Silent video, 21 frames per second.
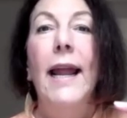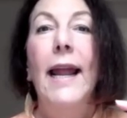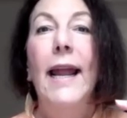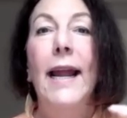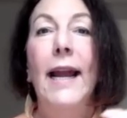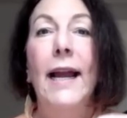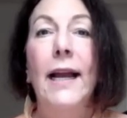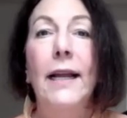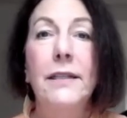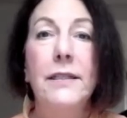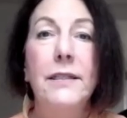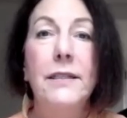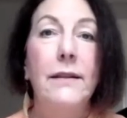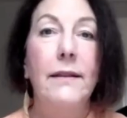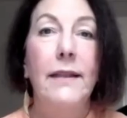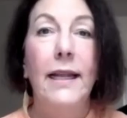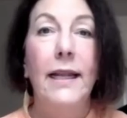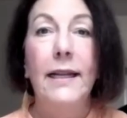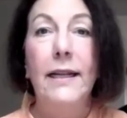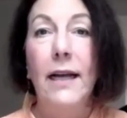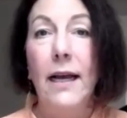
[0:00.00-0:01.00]
and
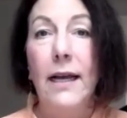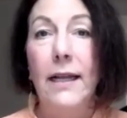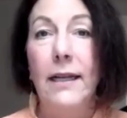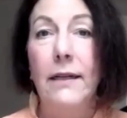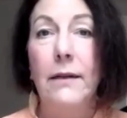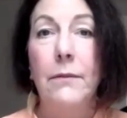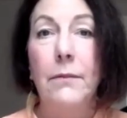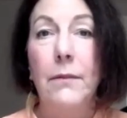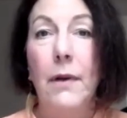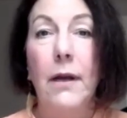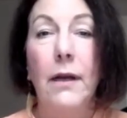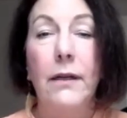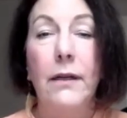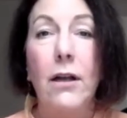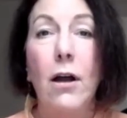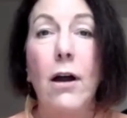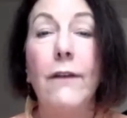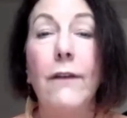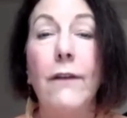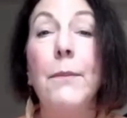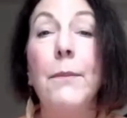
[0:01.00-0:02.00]
they got a
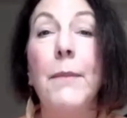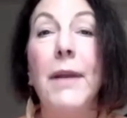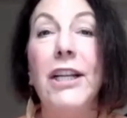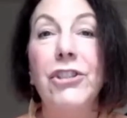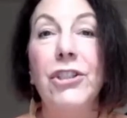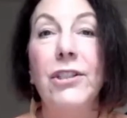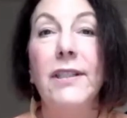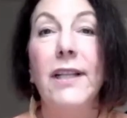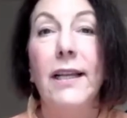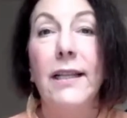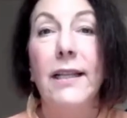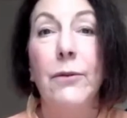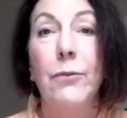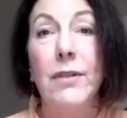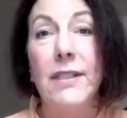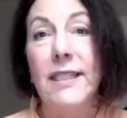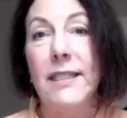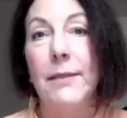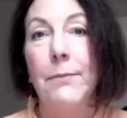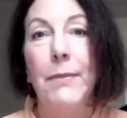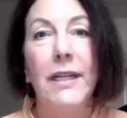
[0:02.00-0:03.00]
confirmation that it
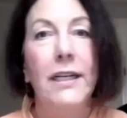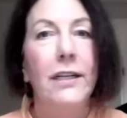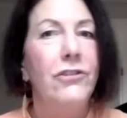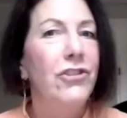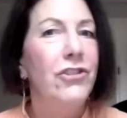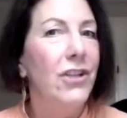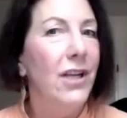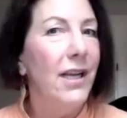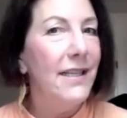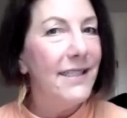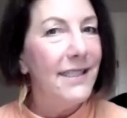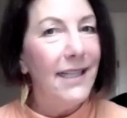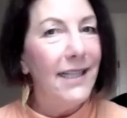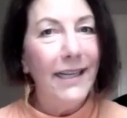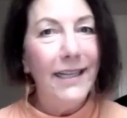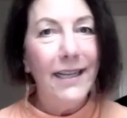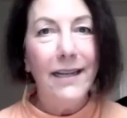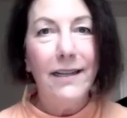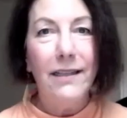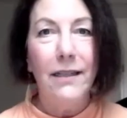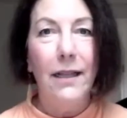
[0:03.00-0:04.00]
was submitted, just
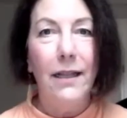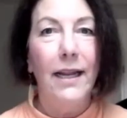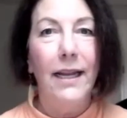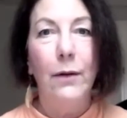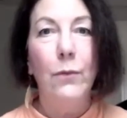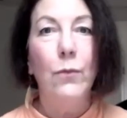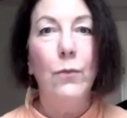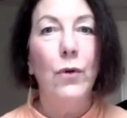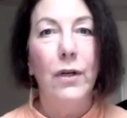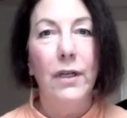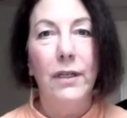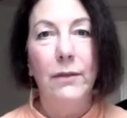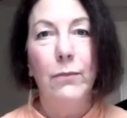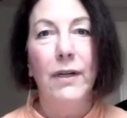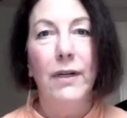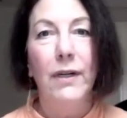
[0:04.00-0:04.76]
like a client would